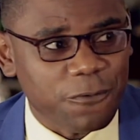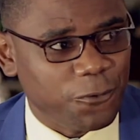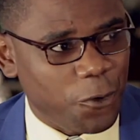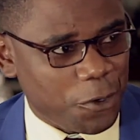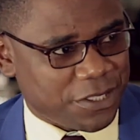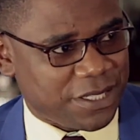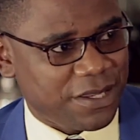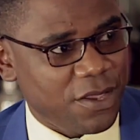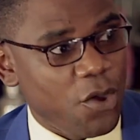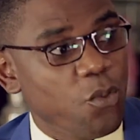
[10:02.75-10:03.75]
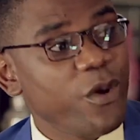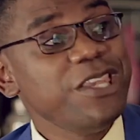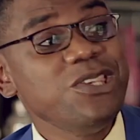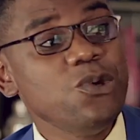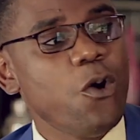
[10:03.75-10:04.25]
of course,
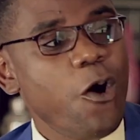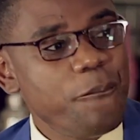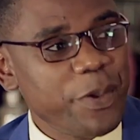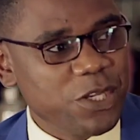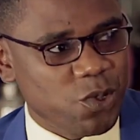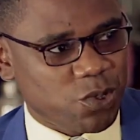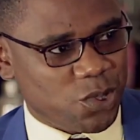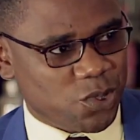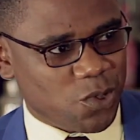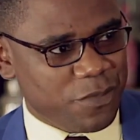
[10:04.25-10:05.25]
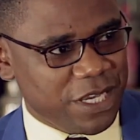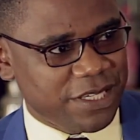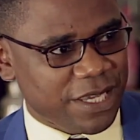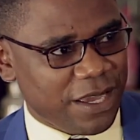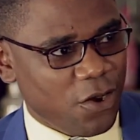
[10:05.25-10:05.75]
when you open your social
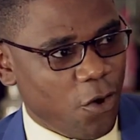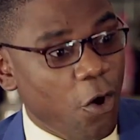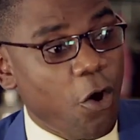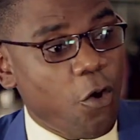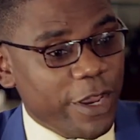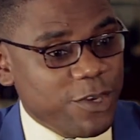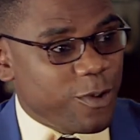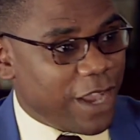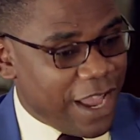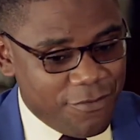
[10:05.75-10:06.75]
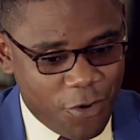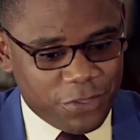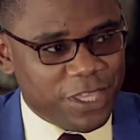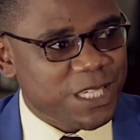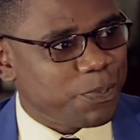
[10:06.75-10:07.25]
media or when you come
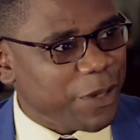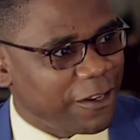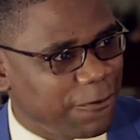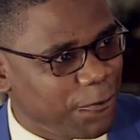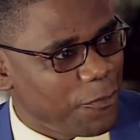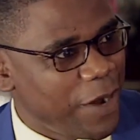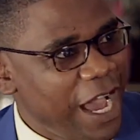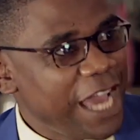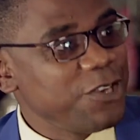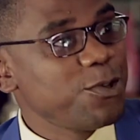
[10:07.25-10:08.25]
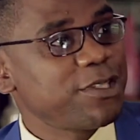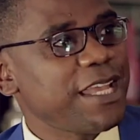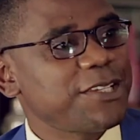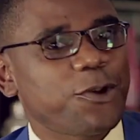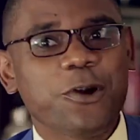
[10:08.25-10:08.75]
on this platform and you
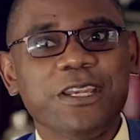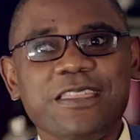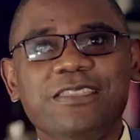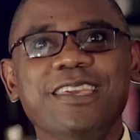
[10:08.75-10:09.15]
start calling